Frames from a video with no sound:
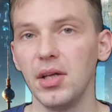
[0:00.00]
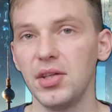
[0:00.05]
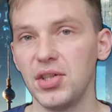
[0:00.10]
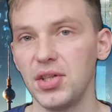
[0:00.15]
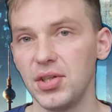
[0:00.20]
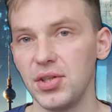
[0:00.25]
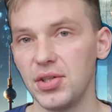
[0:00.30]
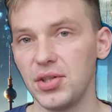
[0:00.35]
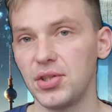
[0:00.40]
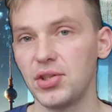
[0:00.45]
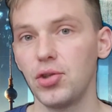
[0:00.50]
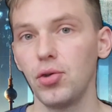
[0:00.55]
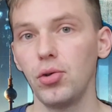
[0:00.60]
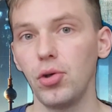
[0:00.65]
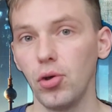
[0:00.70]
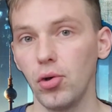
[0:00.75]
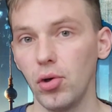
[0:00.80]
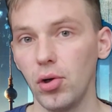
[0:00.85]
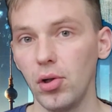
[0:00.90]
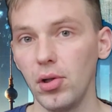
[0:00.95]
since
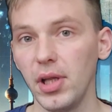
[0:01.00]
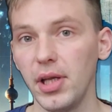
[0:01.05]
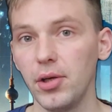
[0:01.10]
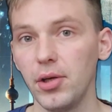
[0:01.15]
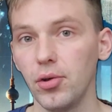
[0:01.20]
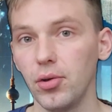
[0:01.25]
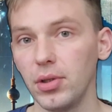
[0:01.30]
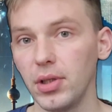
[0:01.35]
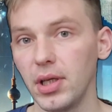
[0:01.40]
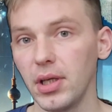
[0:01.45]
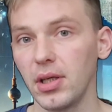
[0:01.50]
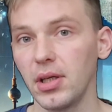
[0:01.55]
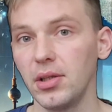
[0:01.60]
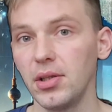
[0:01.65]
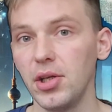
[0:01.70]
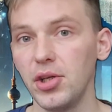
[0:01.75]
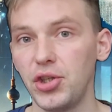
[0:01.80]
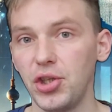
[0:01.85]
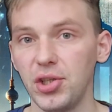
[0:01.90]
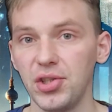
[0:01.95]
sooner or later the
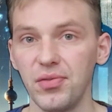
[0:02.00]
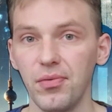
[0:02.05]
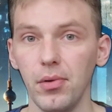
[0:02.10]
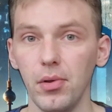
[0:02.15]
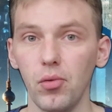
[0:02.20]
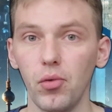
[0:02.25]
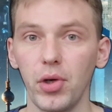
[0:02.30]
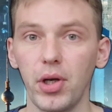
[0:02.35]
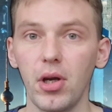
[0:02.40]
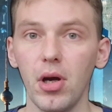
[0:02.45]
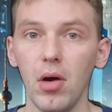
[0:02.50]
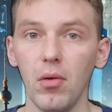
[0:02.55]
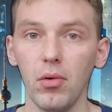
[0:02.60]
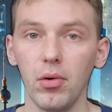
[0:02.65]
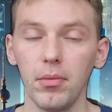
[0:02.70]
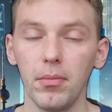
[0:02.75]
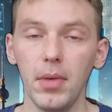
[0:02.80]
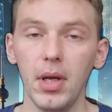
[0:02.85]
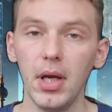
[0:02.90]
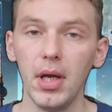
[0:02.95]
conditions will
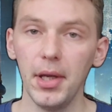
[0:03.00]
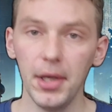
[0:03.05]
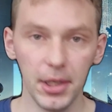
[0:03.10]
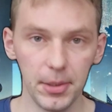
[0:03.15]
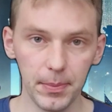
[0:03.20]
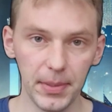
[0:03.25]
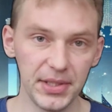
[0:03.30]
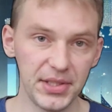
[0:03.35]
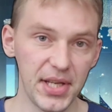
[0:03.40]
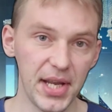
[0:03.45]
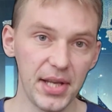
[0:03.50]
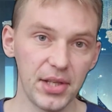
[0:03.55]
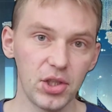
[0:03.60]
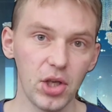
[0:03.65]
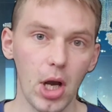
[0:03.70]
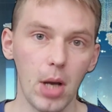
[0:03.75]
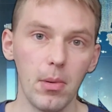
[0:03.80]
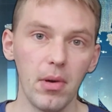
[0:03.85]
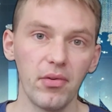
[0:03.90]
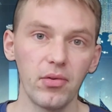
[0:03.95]
recover. It may take
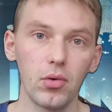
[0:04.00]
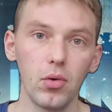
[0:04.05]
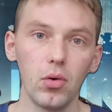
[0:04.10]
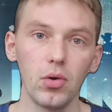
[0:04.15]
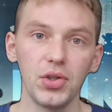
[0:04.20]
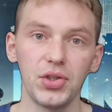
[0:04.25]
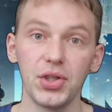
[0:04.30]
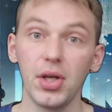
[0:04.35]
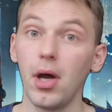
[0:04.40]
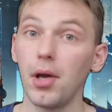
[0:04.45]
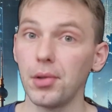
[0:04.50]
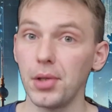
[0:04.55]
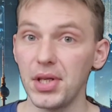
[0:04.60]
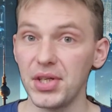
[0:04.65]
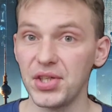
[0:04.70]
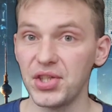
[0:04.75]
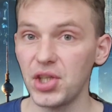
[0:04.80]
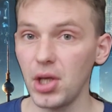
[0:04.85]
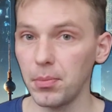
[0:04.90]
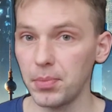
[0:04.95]
time, of course,
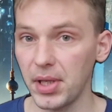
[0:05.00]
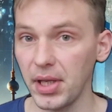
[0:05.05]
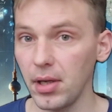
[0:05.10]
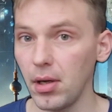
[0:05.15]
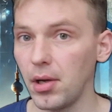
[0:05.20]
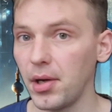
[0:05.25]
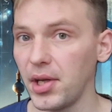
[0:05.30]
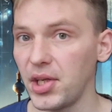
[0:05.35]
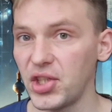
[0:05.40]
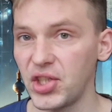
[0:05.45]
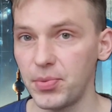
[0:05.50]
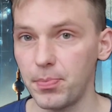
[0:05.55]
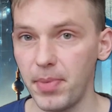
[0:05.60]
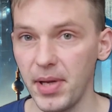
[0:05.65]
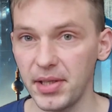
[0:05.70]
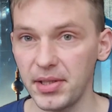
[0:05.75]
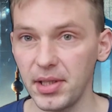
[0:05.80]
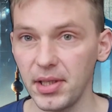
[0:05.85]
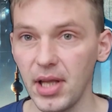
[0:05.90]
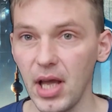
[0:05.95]
unless something
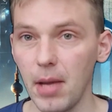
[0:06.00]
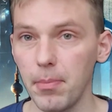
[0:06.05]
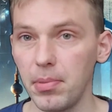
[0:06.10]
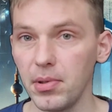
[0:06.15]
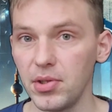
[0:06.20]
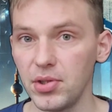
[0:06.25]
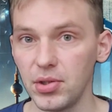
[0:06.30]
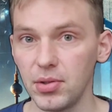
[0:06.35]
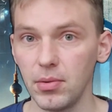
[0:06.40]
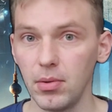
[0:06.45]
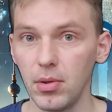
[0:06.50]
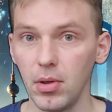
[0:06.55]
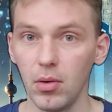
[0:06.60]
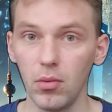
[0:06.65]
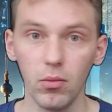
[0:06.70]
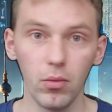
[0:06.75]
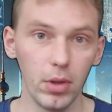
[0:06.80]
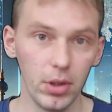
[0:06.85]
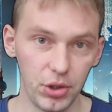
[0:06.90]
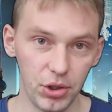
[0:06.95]
unexpected happens,
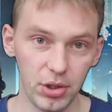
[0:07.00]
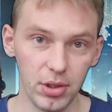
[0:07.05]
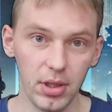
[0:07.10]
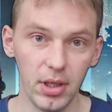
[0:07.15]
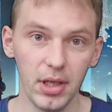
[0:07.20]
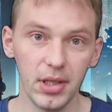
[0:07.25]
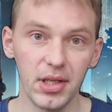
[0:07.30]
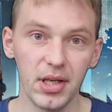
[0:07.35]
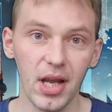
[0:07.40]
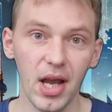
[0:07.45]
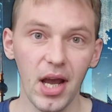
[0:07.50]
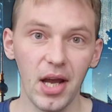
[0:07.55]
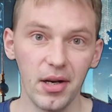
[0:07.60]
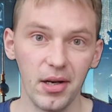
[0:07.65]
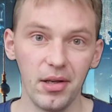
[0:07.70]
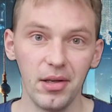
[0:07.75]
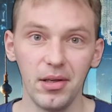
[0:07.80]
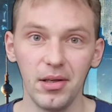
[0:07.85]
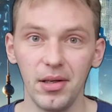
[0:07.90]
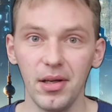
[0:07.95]
which it
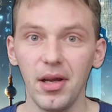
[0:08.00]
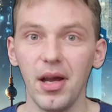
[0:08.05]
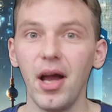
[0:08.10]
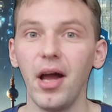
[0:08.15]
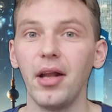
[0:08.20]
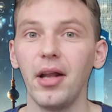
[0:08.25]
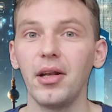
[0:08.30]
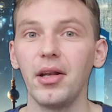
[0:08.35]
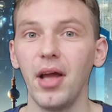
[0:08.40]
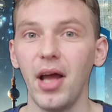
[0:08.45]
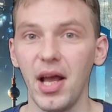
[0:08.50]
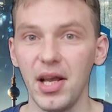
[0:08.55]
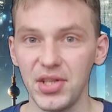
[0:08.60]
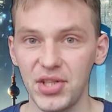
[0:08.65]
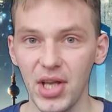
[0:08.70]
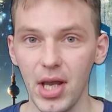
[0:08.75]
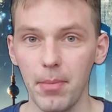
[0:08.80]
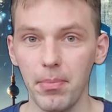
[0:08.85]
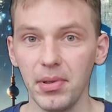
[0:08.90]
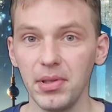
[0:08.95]
can and
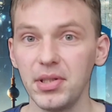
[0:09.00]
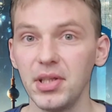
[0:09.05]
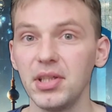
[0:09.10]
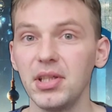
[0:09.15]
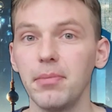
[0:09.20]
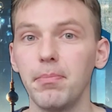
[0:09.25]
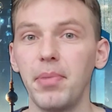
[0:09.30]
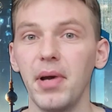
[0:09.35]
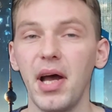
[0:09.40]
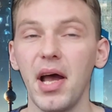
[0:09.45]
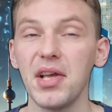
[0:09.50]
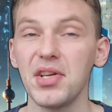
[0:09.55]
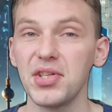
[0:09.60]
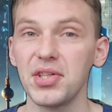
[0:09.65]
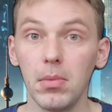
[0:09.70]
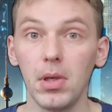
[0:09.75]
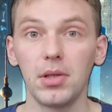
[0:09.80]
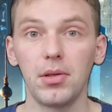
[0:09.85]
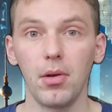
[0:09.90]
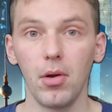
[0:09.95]
has happened in the
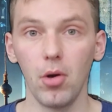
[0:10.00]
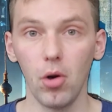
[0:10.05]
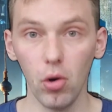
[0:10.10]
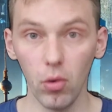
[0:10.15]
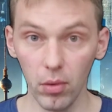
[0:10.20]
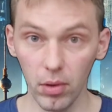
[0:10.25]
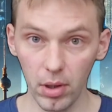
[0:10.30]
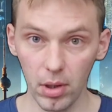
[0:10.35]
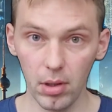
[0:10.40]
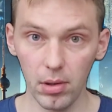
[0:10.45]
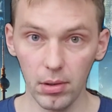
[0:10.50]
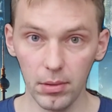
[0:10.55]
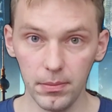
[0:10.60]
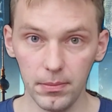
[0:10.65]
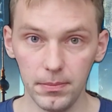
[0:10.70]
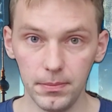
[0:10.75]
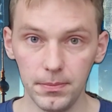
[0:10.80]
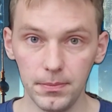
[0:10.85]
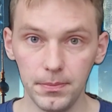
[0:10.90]
past. But overall,